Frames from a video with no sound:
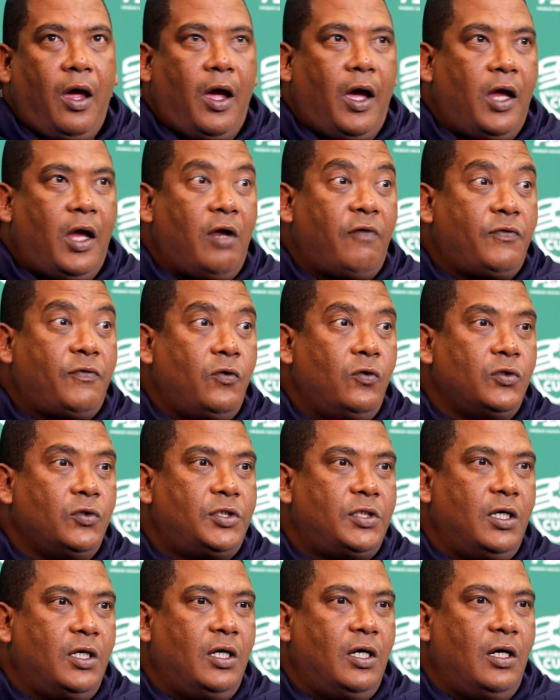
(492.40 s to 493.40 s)
And of
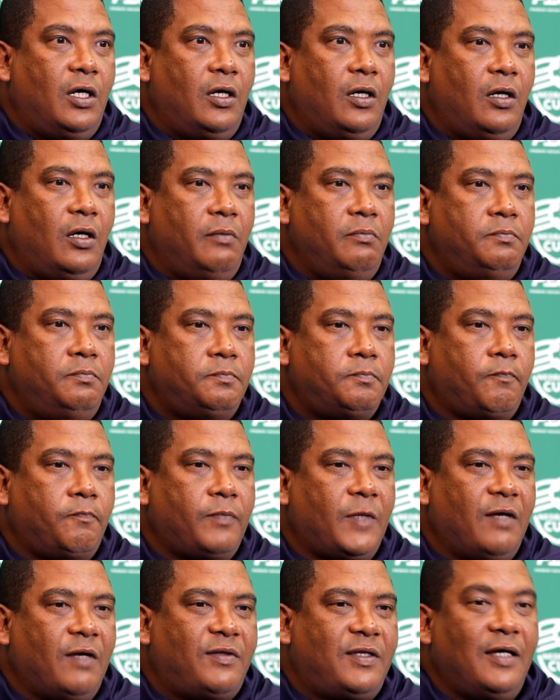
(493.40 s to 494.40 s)
course,
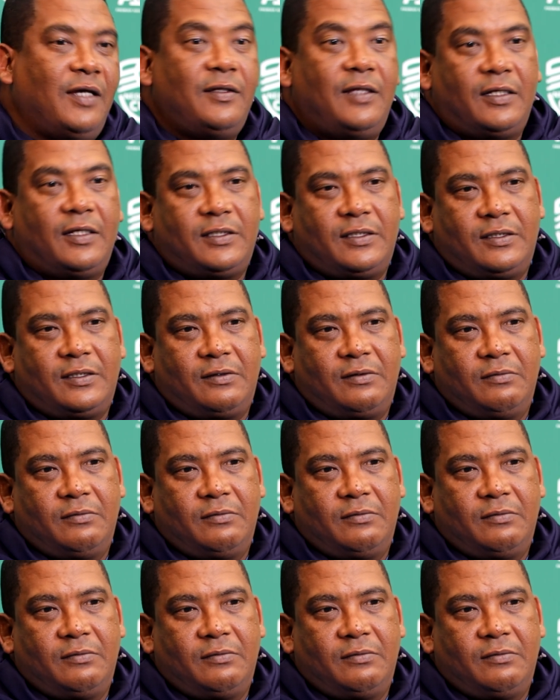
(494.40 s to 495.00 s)
take that